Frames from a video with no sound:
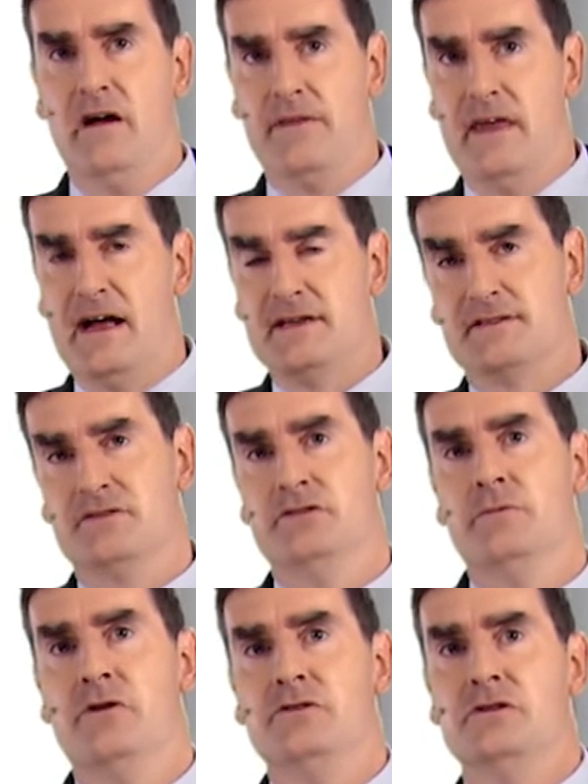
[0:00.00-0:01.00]
That is a
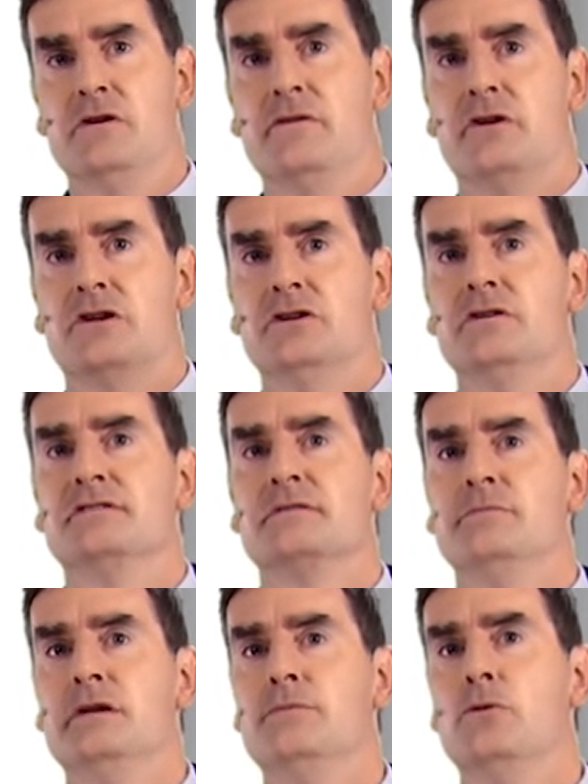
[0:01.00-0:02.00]
pneumonia that occurs
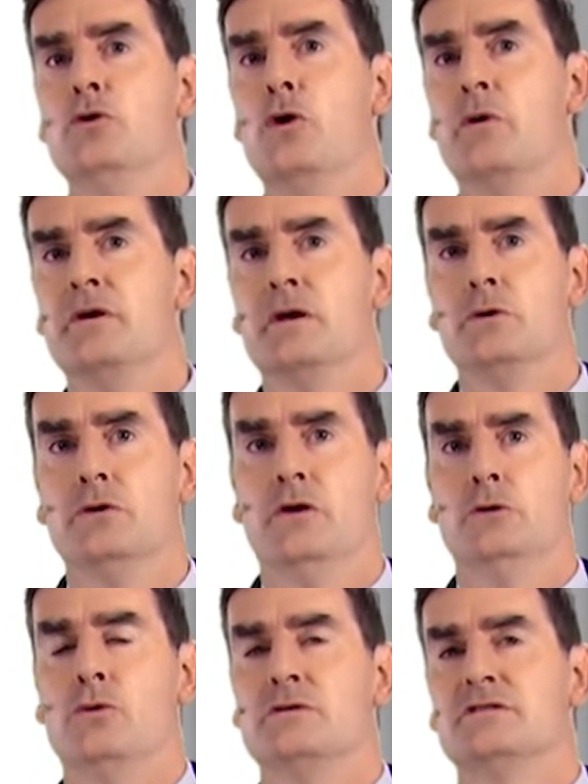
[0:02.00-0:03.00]
in people who are in
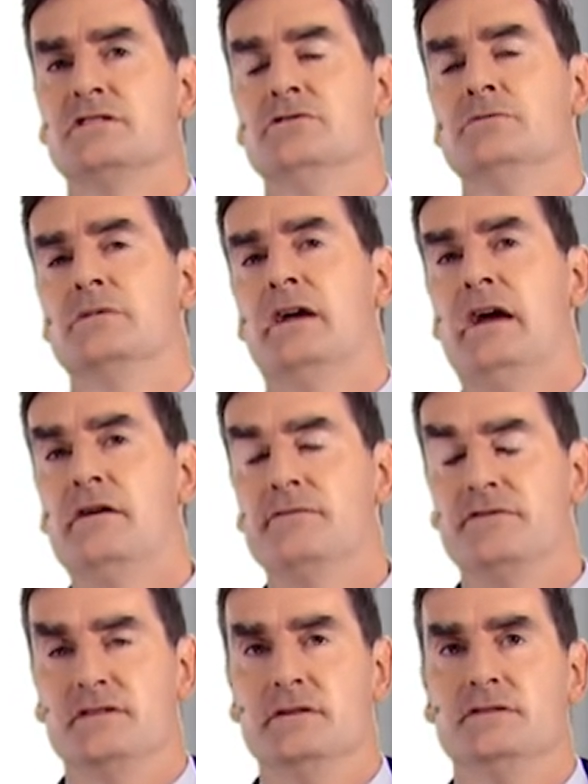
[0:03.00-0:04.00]
long-term care
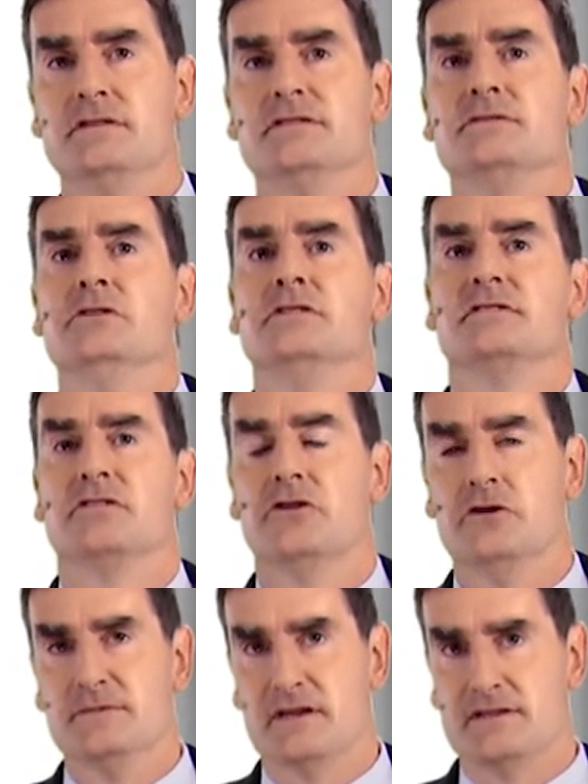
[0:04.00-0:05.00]
facilities, nursing
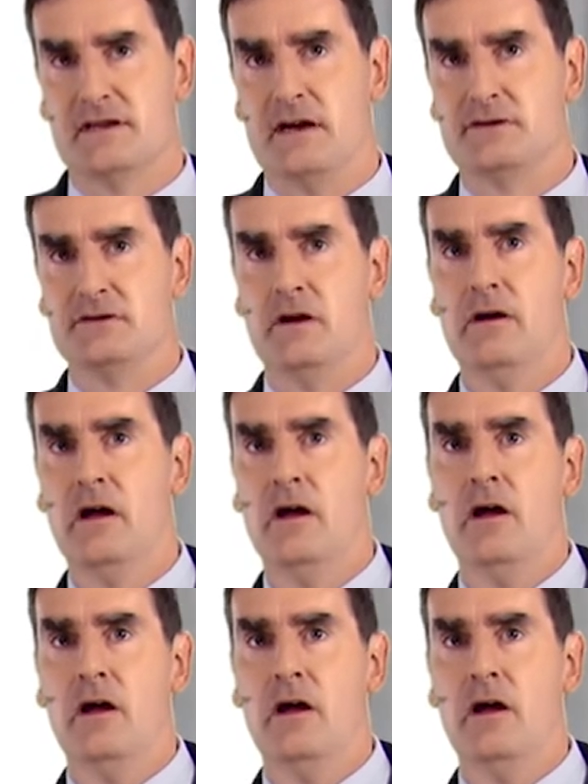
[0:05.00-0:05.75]
homes, etc.